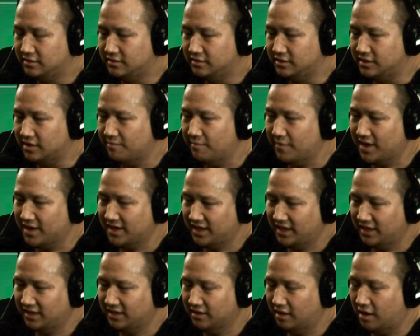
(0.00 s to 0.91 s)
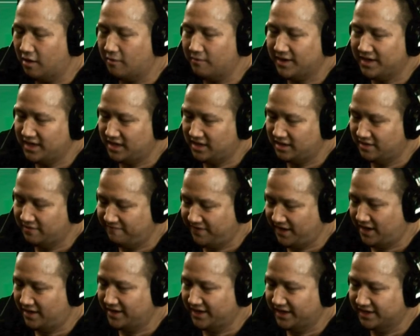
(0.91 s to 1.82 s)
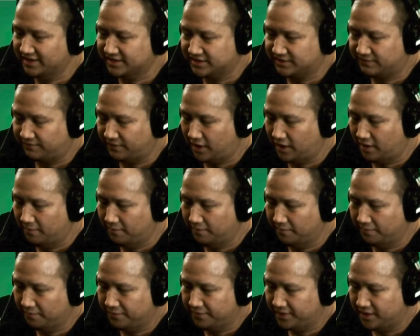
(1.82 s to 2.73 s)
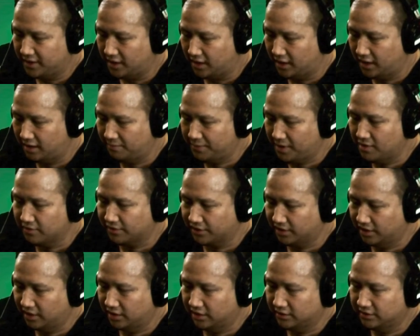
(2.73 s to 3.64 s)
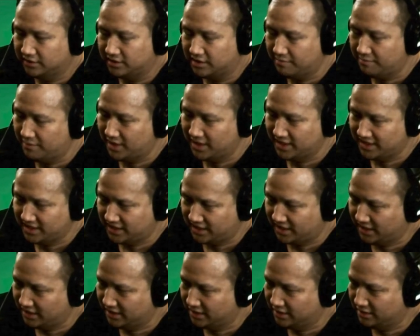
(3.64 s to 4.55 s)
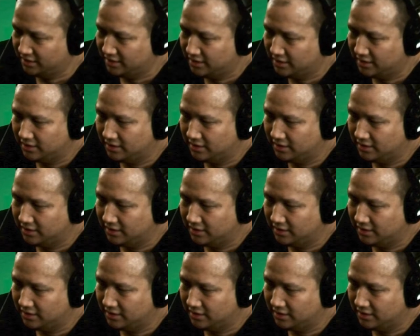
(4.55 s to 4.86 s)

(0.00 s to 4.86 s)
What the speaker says: the money, already the variance from poker, the money can